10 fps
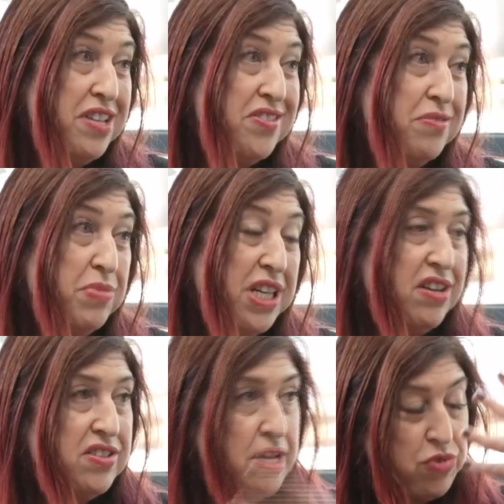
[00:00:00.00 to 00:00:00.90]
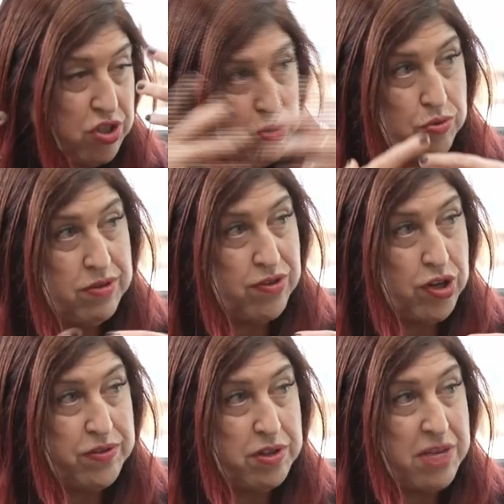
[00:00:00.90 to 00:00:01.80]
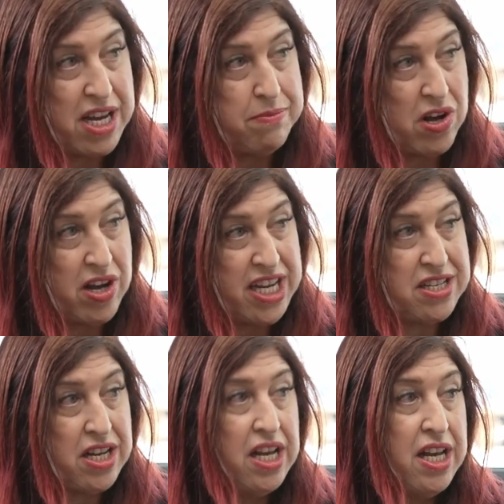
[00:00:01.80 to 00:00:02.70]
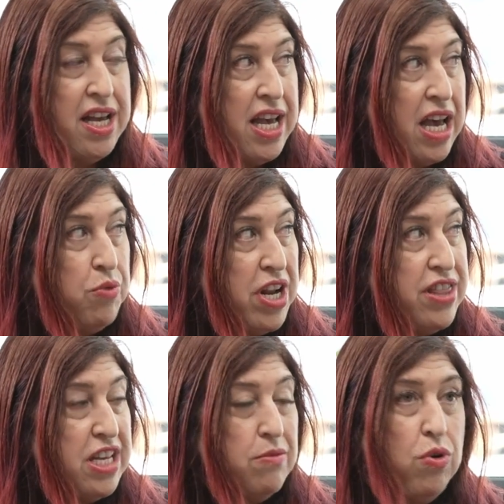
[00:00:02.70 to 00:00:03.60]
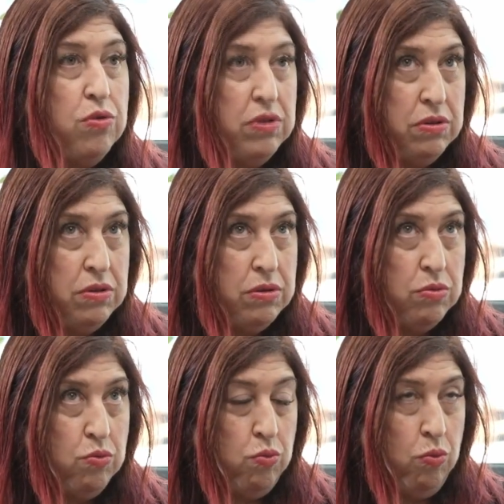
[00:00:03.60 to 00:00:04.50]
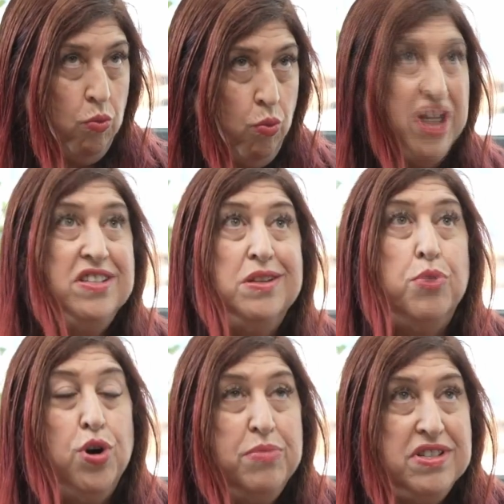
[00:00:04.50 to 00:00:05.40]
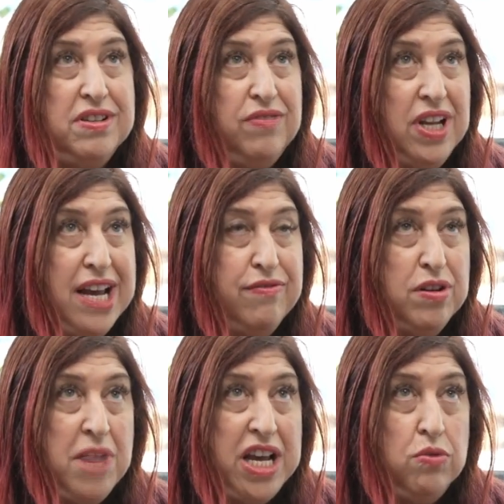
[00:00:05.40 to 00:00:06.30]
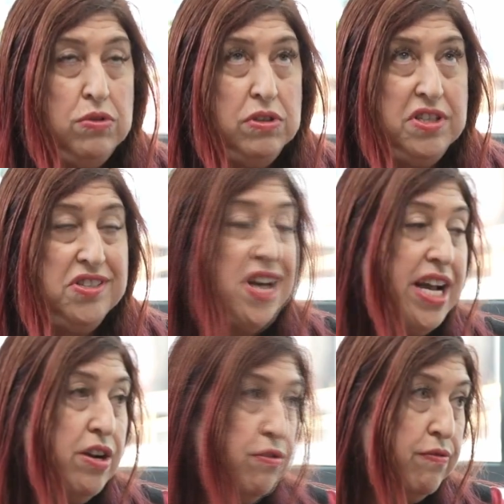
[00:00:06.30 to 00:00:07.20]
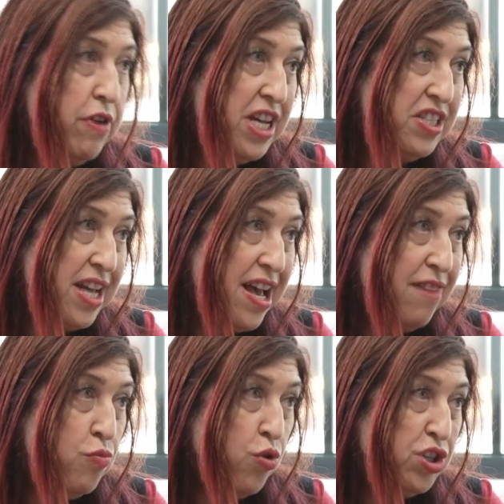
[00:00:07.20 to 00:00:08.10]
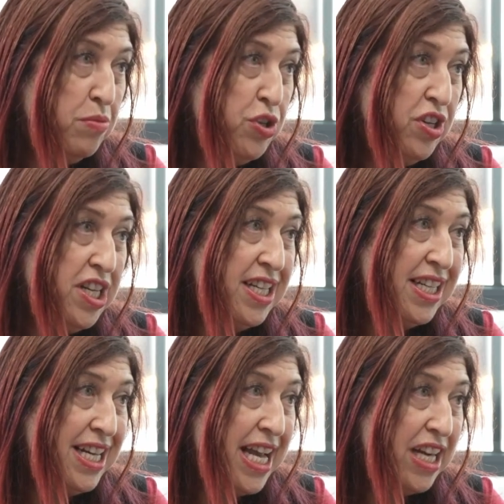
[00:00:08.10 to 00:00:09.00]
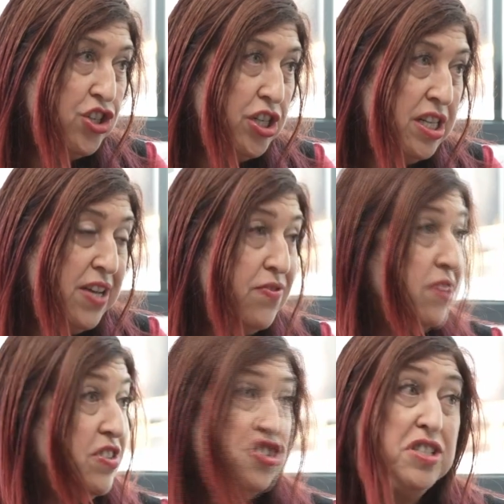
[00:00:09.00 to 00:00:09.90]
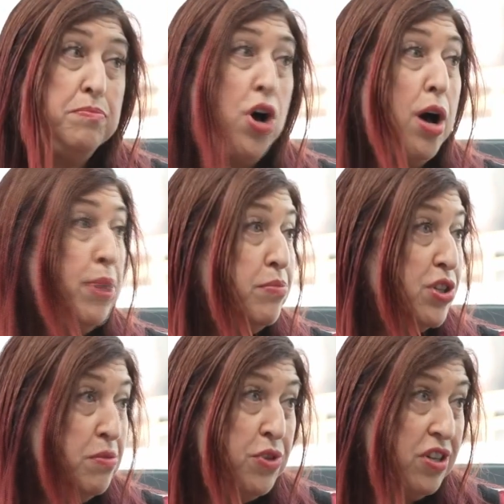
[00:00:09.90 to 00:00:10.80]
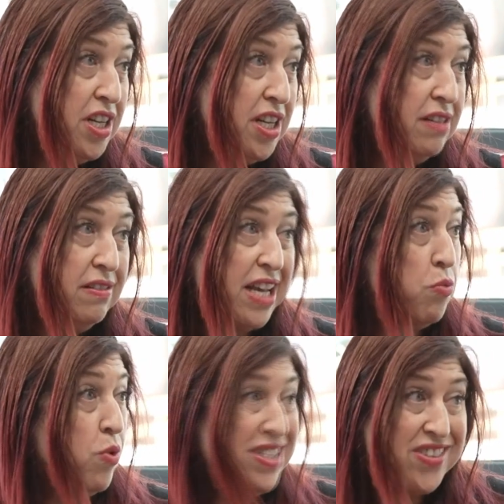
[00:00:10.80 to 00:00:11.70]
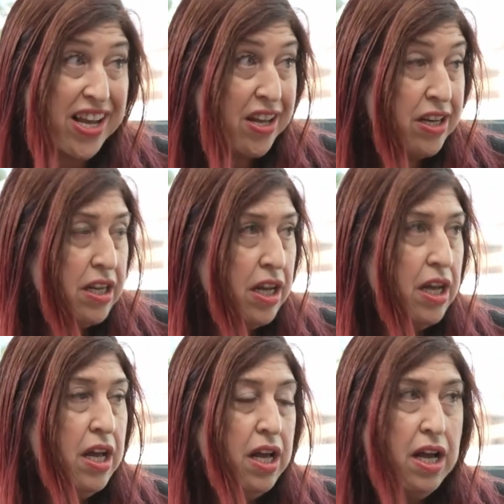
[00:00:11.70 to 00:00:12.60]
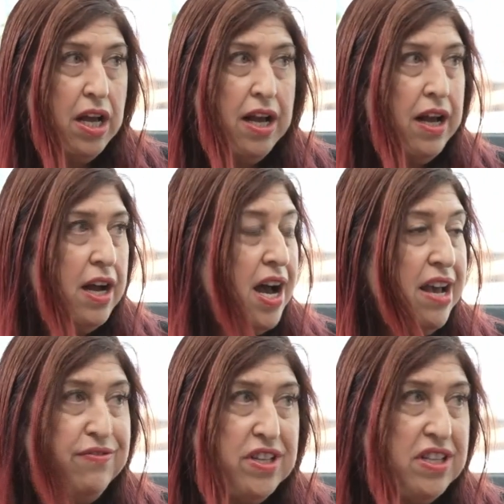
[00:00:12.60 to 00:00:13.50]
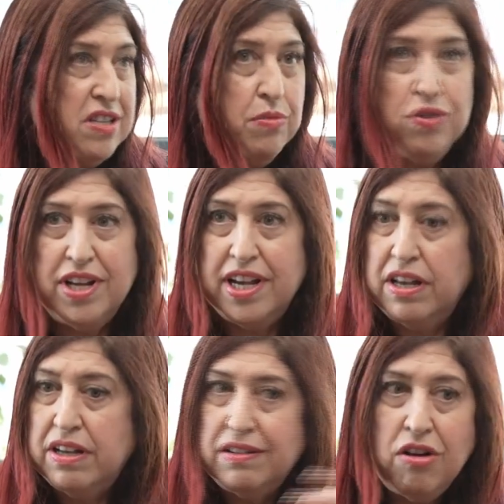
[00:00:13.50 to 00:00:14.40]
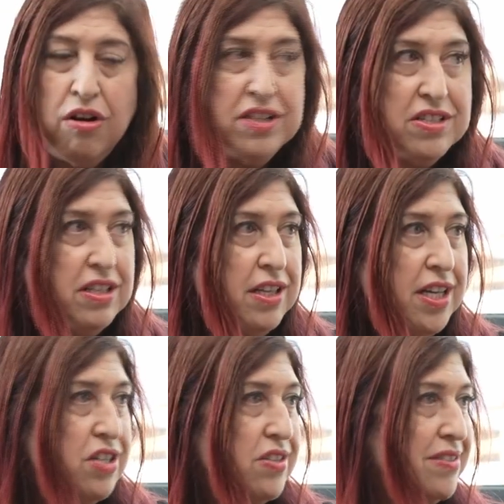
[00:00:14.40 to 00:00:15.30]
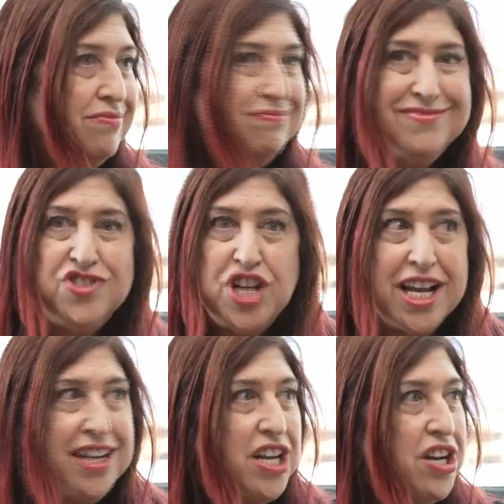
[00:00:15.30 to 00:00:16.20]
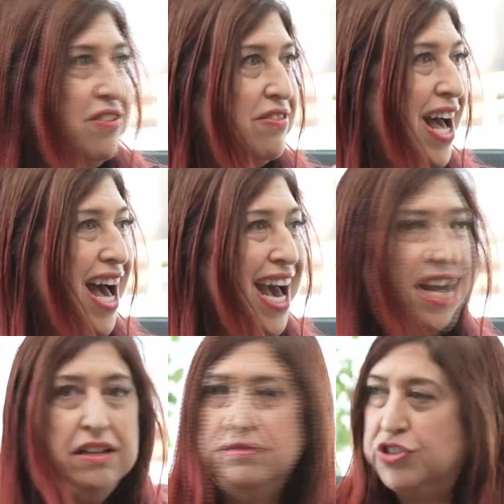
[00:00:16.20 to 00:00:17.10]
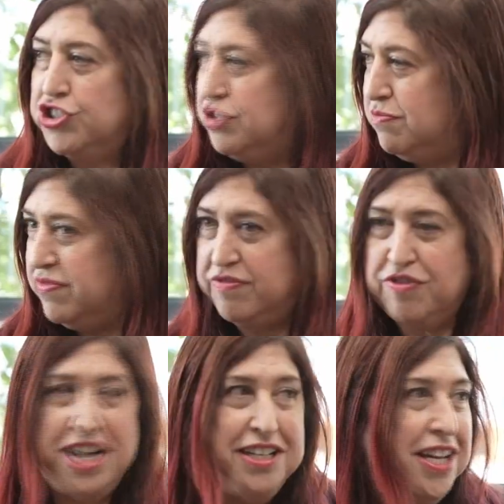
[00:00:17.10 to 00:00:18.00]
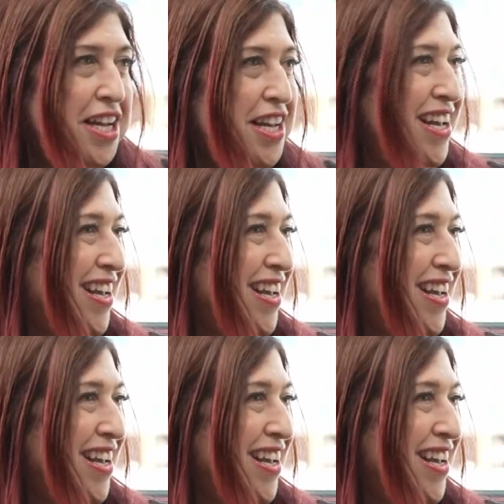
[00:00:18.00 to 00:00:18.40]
choice because I'm too involved in my mind. Mm-hmm. And when I think about what is the purpose of life and my desire for us to have more community and connection, even if it's just pop up community, yeah. like one second. Yeah, yeah, yeah, yeah. I feel it's about like constantly just checking in, hi, friendly,